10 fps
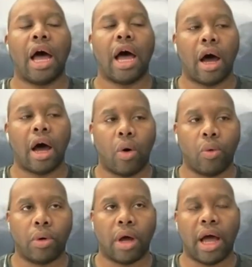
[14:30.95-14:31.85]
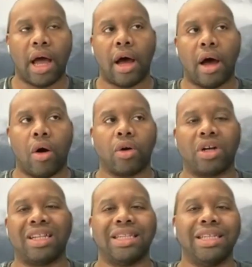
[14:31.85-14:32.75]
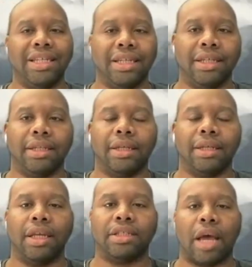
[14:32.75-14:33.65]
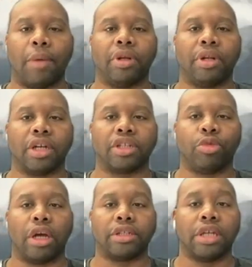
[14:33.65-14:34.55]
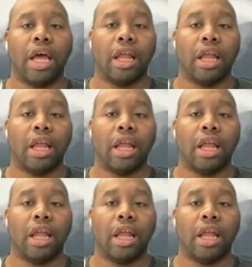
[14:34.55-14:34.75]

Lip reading: how clean is that production process?